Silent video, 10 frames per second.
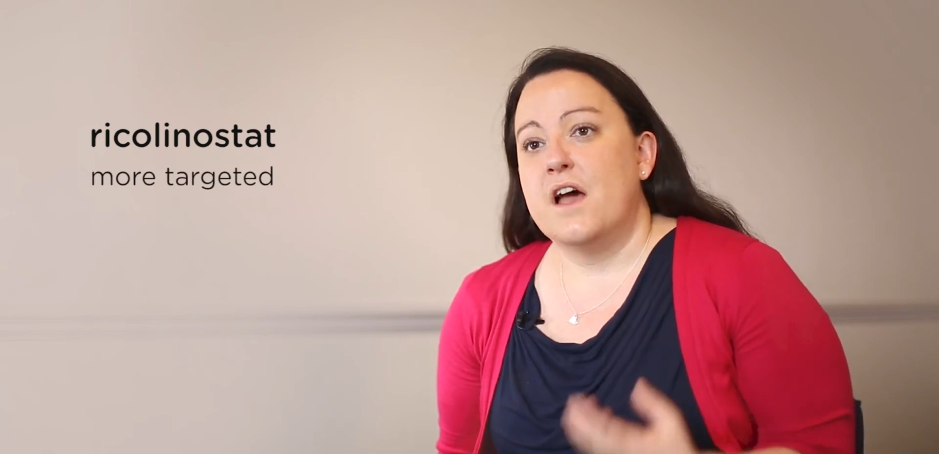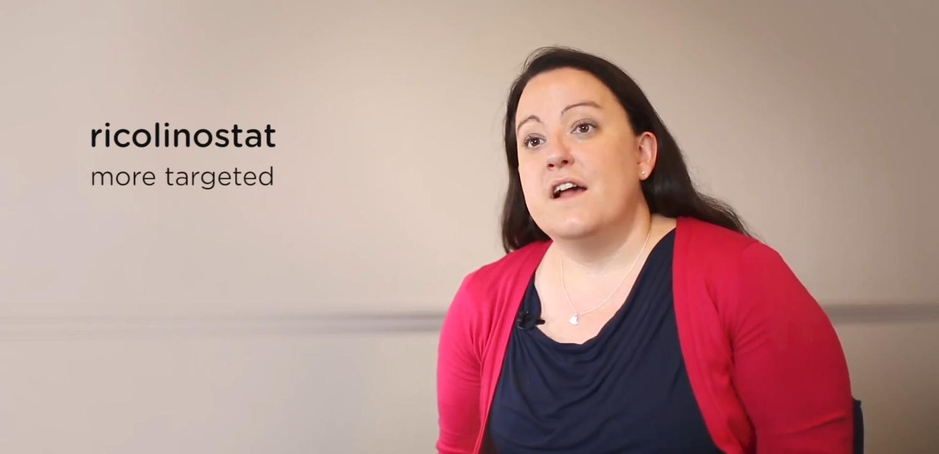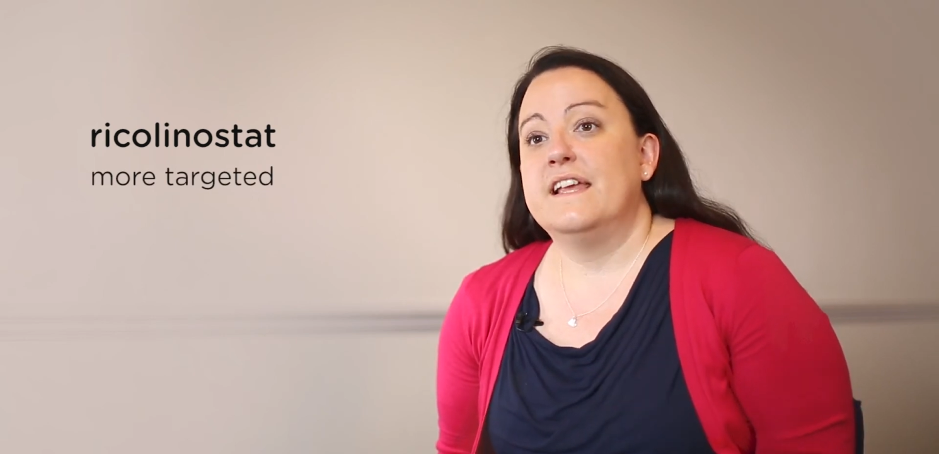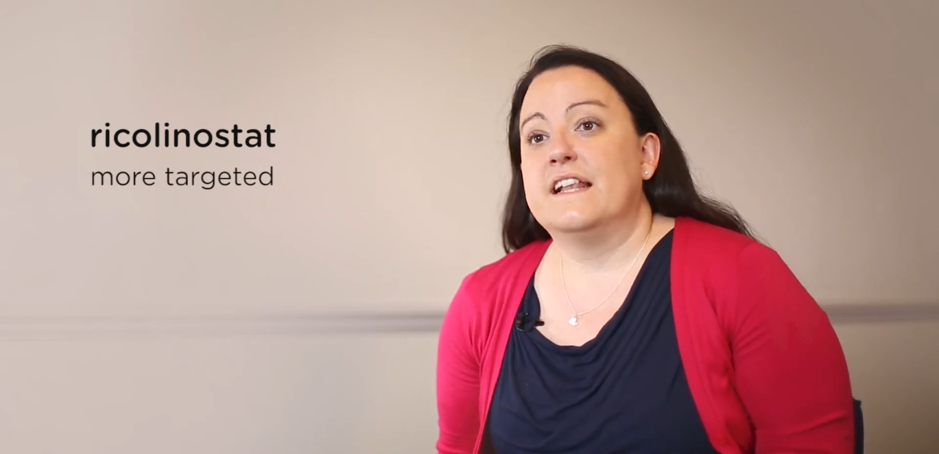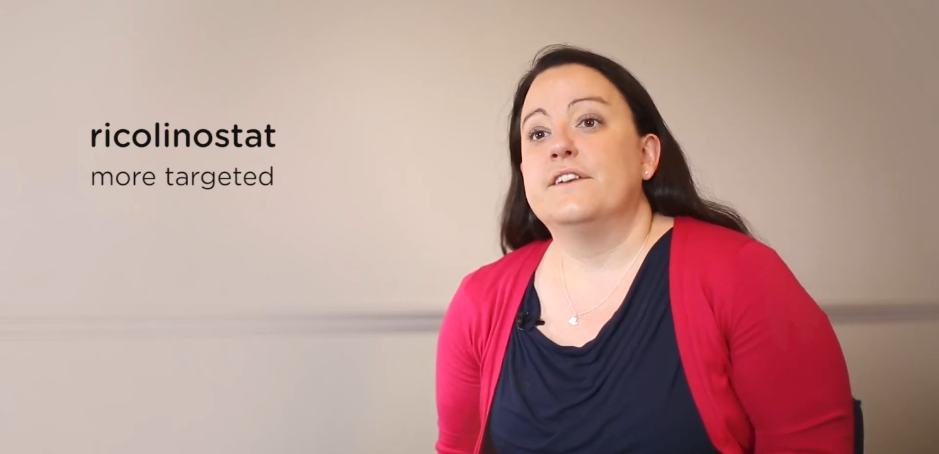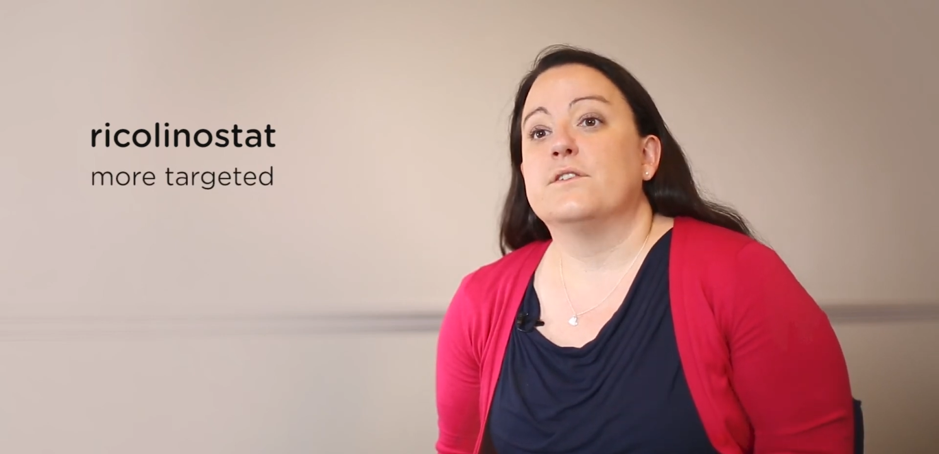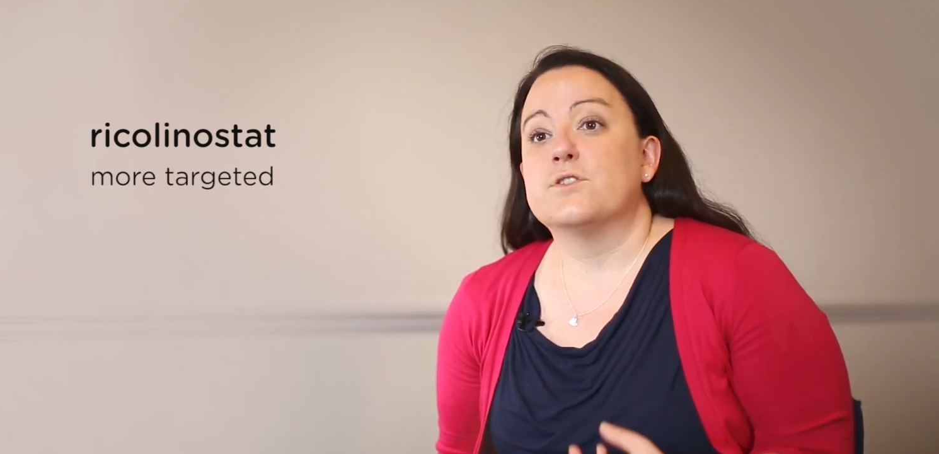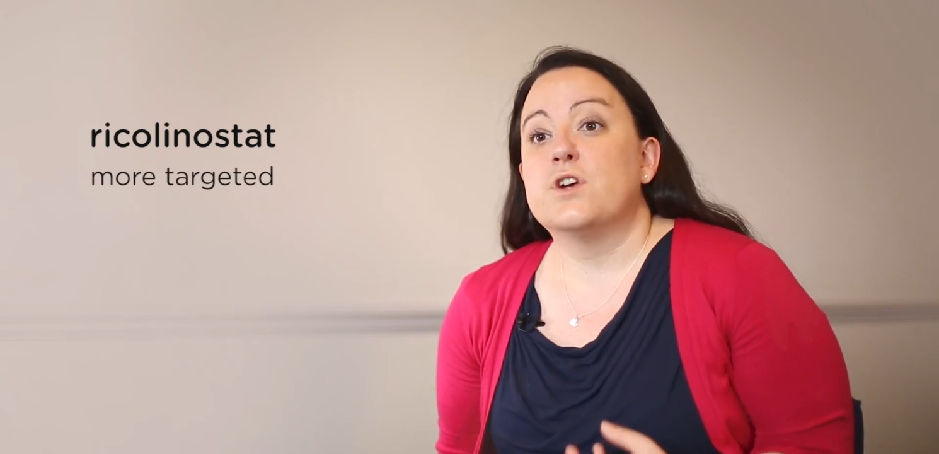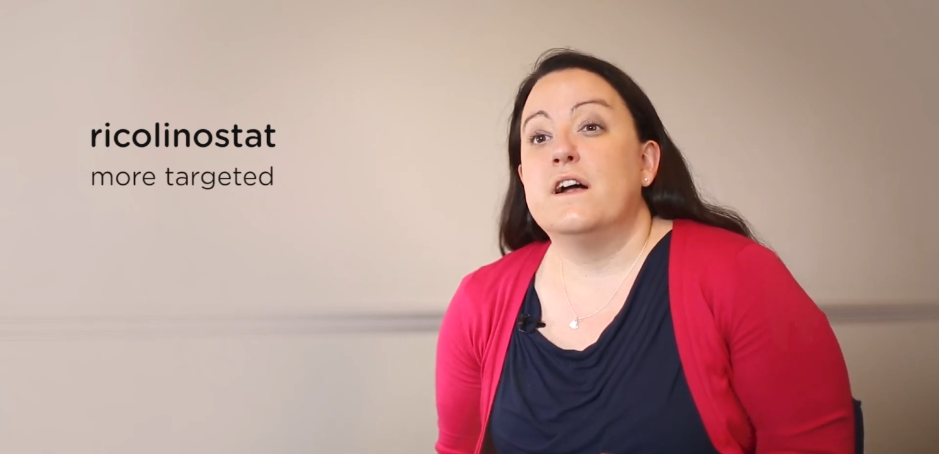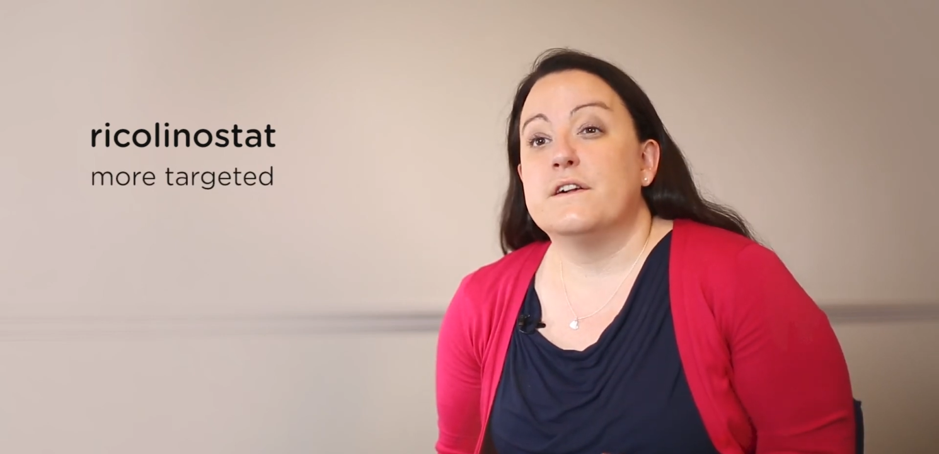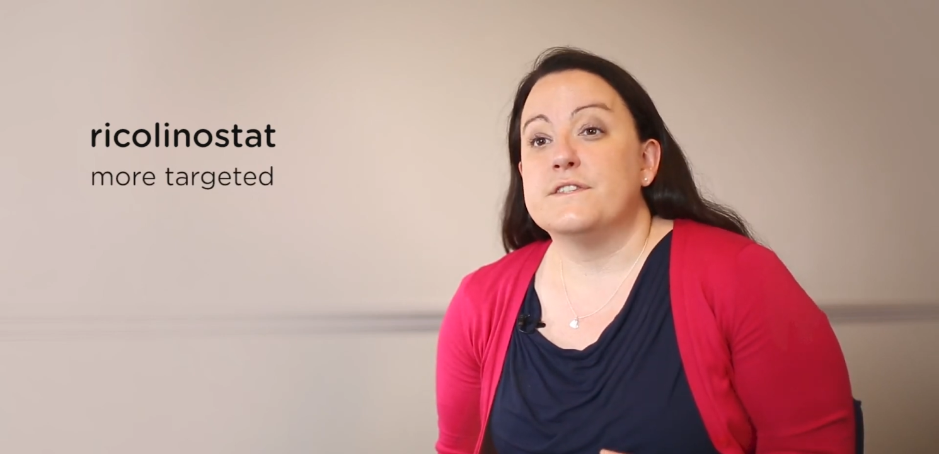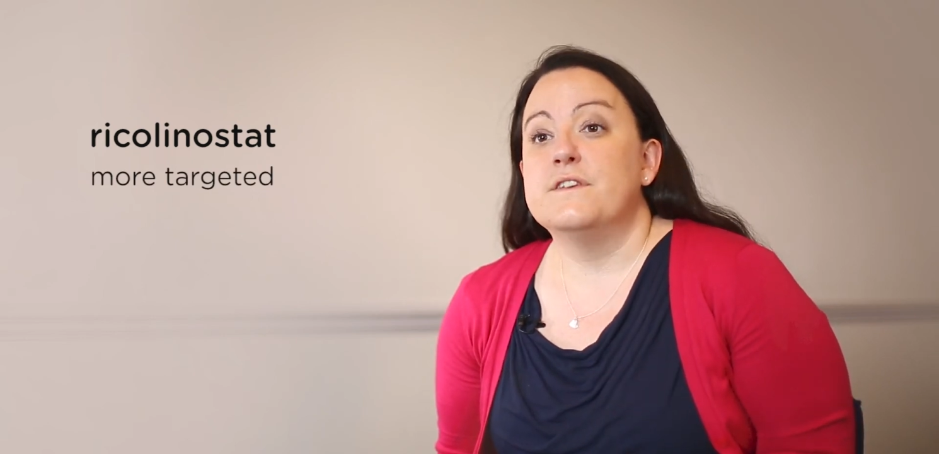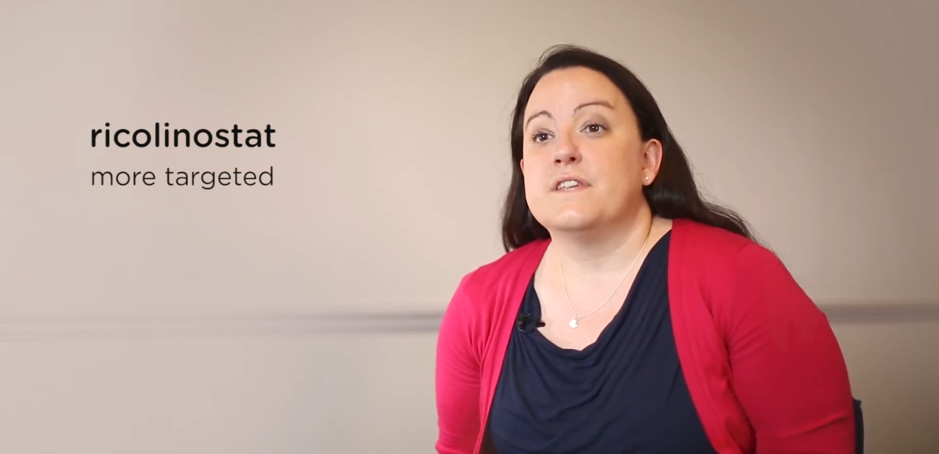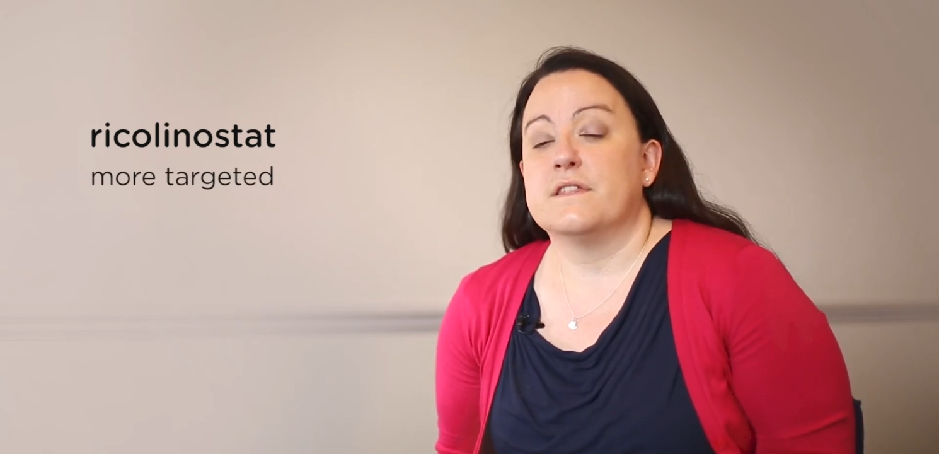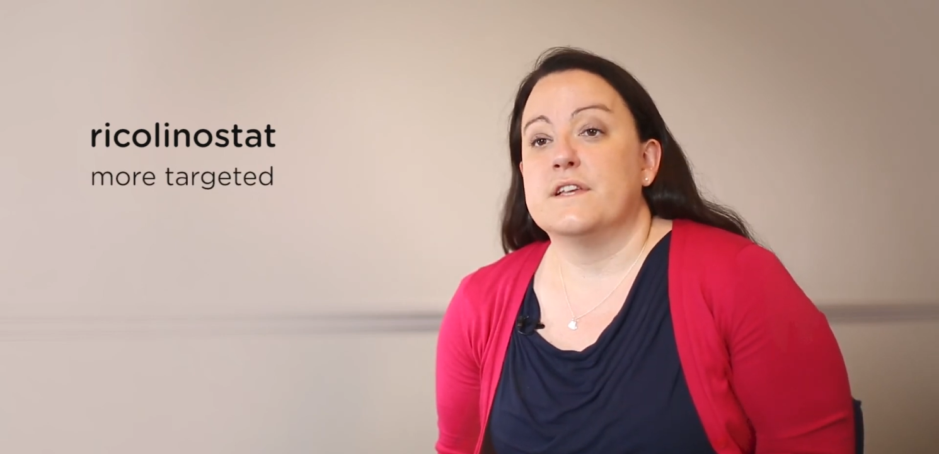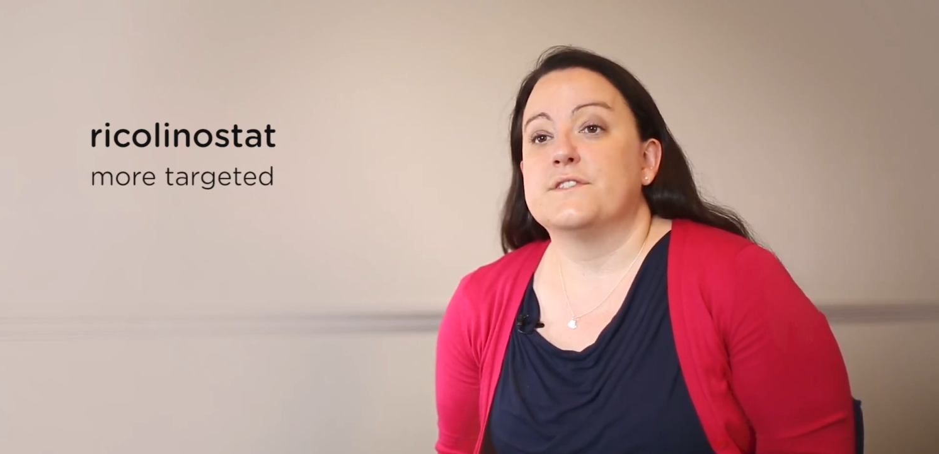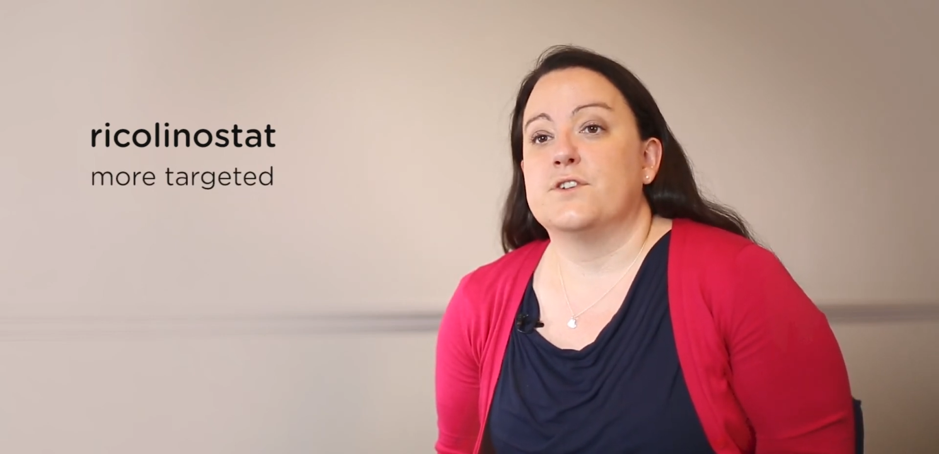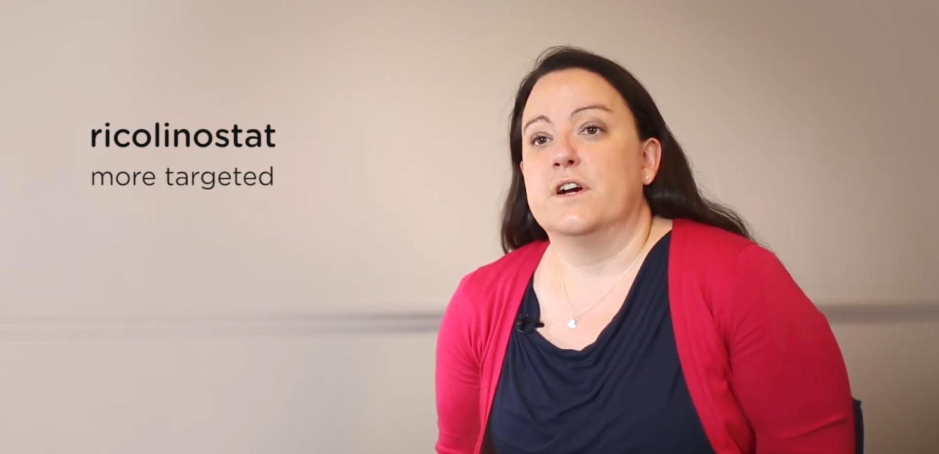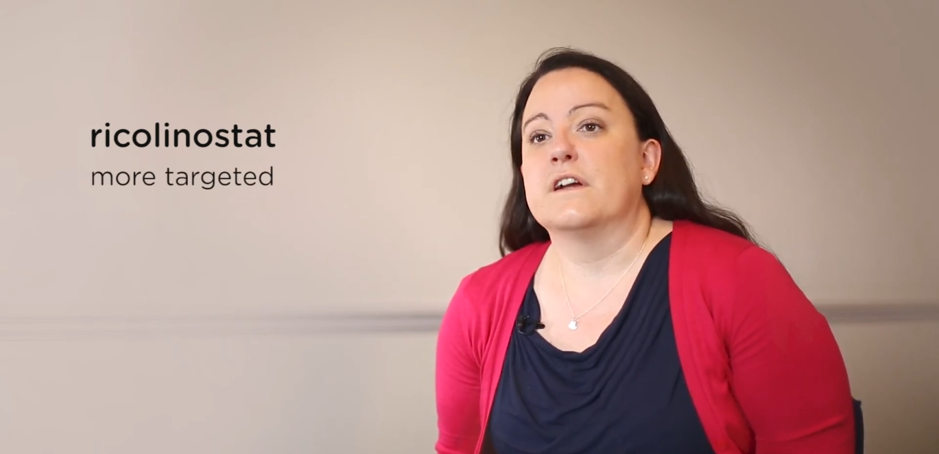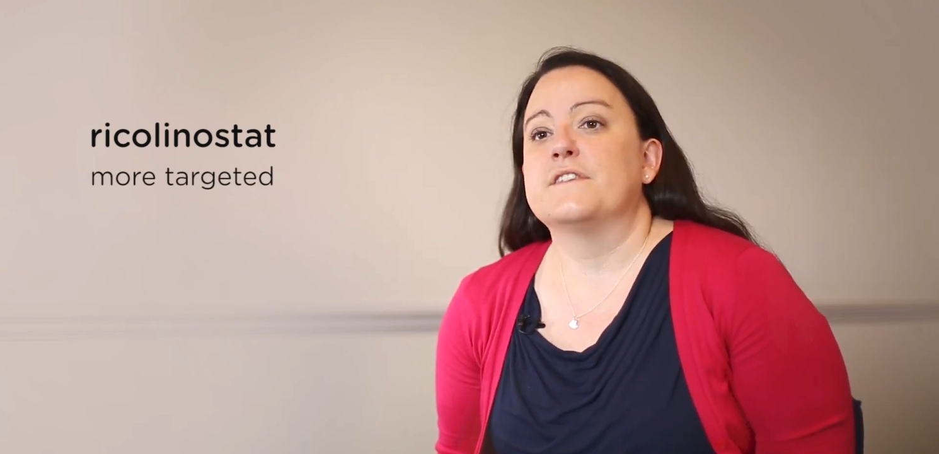Early clinical trials using this
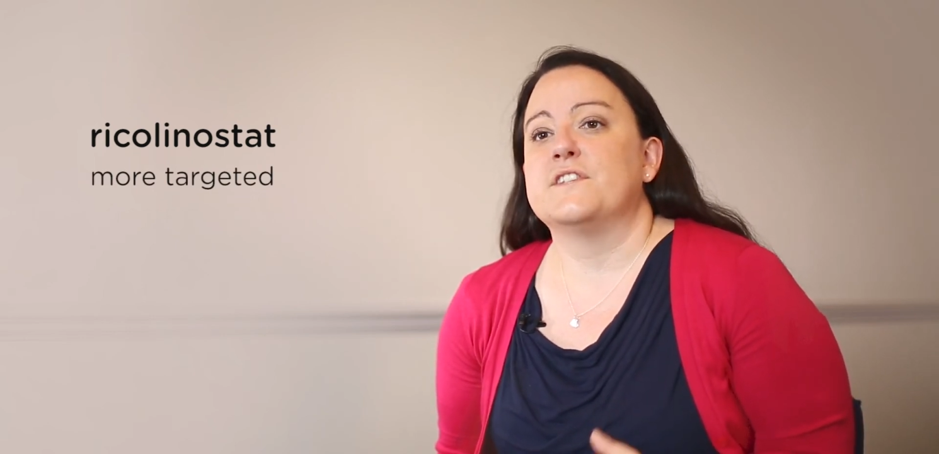drug